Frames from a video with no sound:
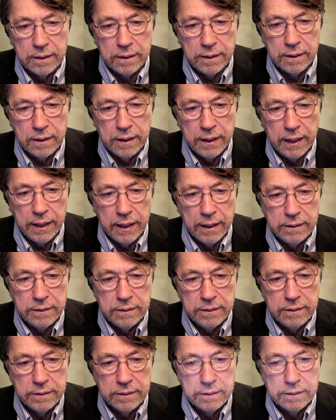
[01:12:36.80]

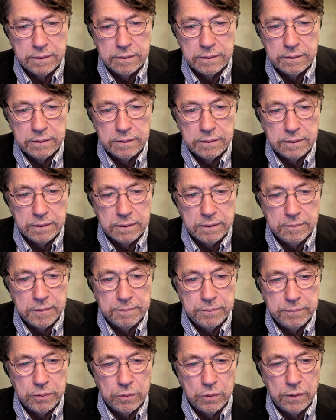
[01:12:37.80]
And let me
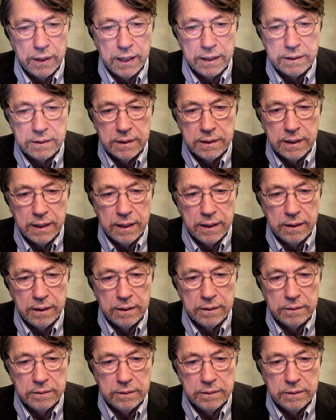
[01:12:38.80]
pull that
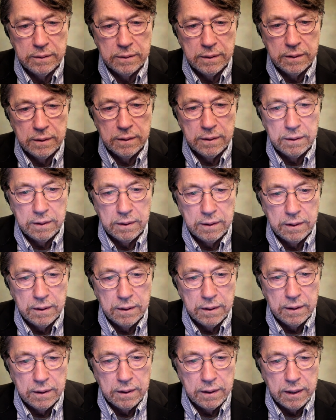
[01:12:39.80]
down.
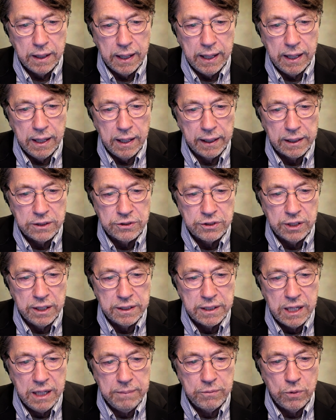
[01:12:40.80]
And like I said,
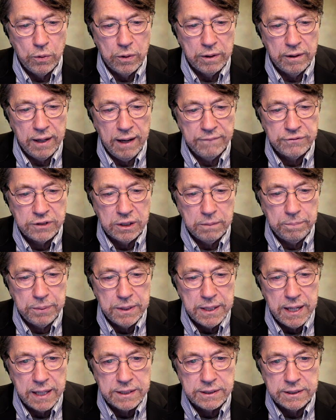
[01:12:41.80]
keep going to
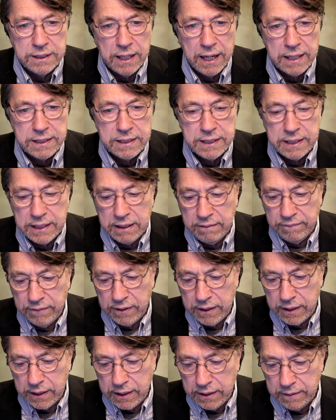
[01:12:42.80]

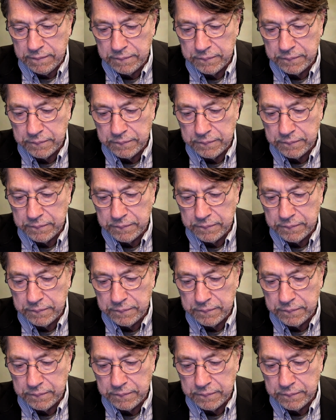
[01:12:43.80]
FCPX.tv.